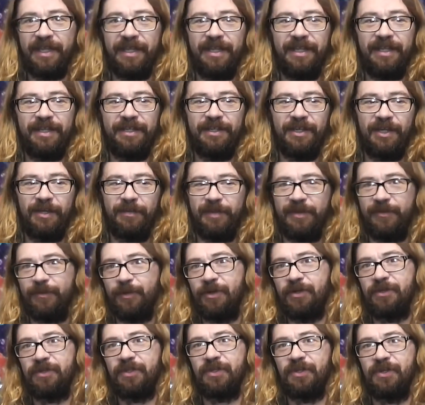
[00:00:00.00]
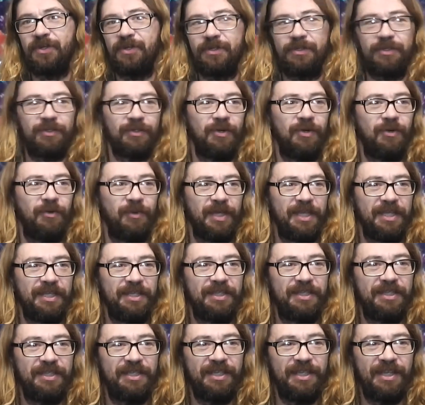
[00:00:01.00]
and done me wrong songs are
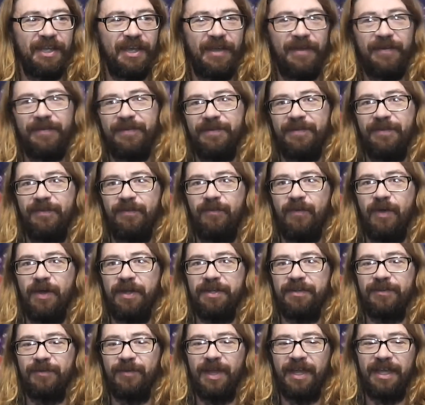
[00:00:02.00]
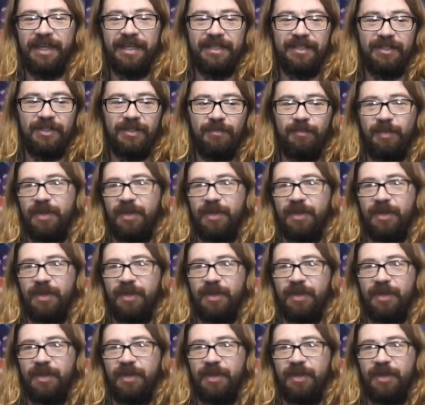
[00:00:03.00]
always, you know, fun to write.